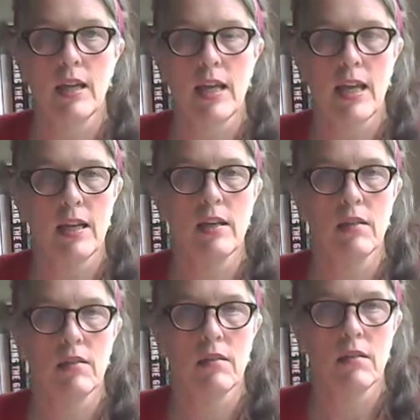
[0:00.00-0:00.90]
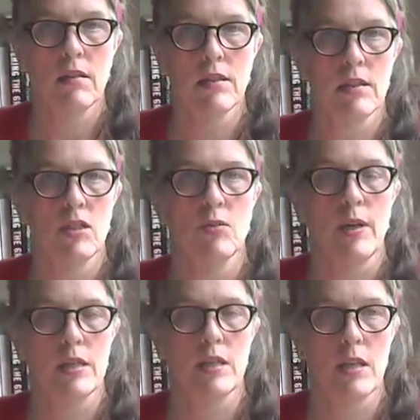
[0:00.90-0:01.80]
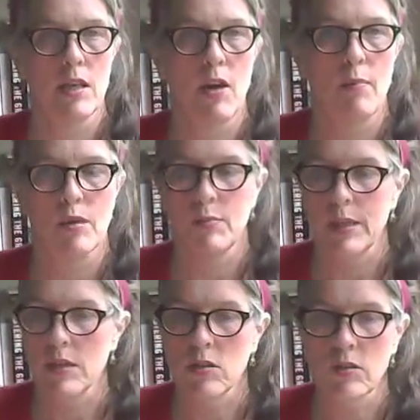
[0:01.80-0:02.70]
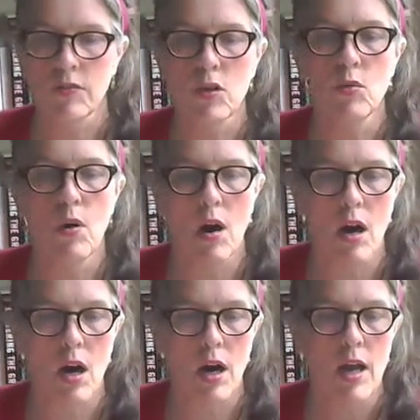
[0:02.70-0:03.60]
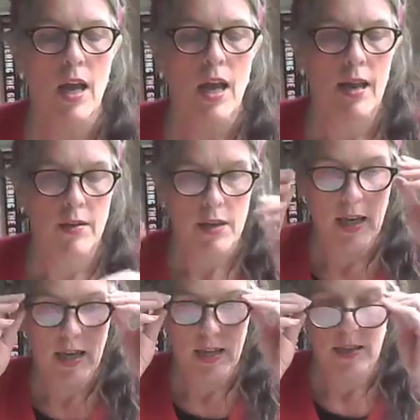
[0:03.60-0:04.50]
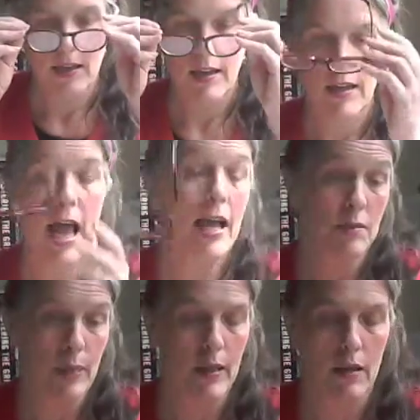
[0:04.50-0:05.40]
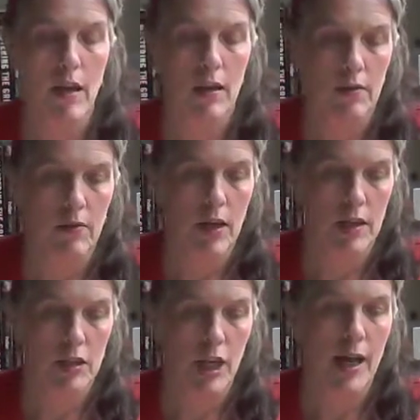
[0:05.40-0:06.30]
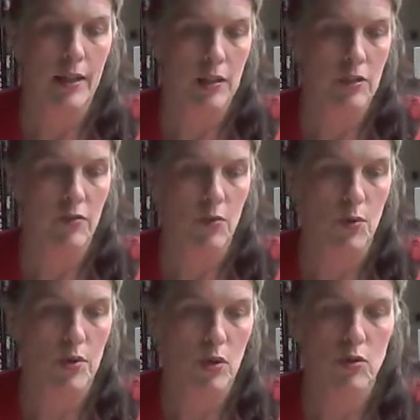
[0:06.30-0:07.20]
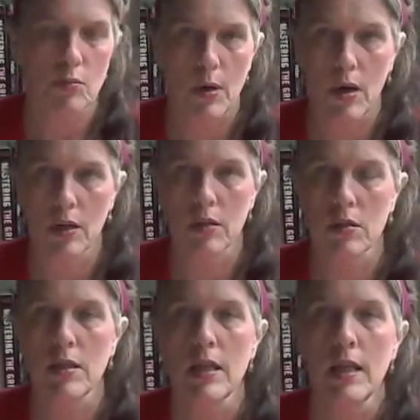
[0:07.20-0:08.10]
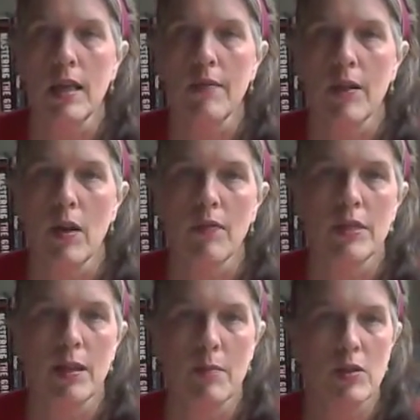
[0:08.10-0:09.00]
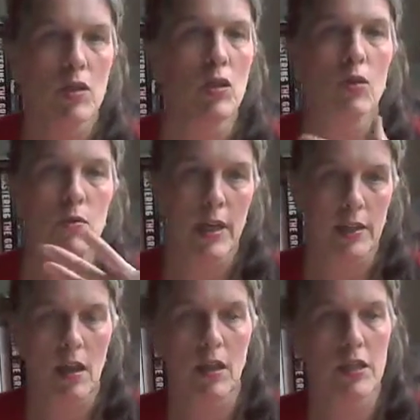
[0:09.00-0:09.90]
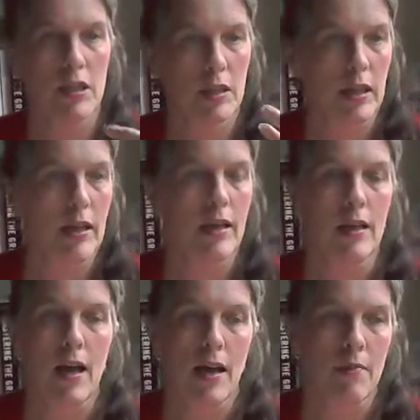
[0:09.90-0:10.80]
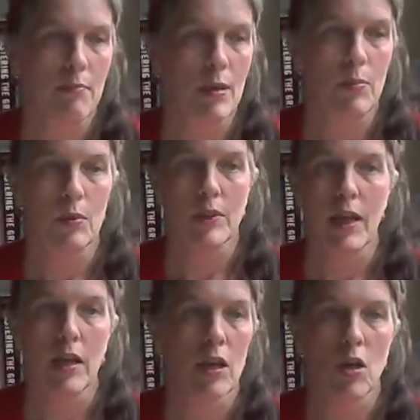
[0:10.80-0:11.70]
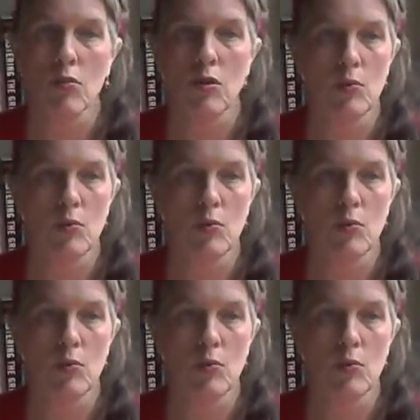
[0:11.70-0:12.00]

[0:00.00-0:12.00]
in the situation that you happen to be in. So if you are, it has been a challenge for social marketers. Every time there's a new technology, people say, do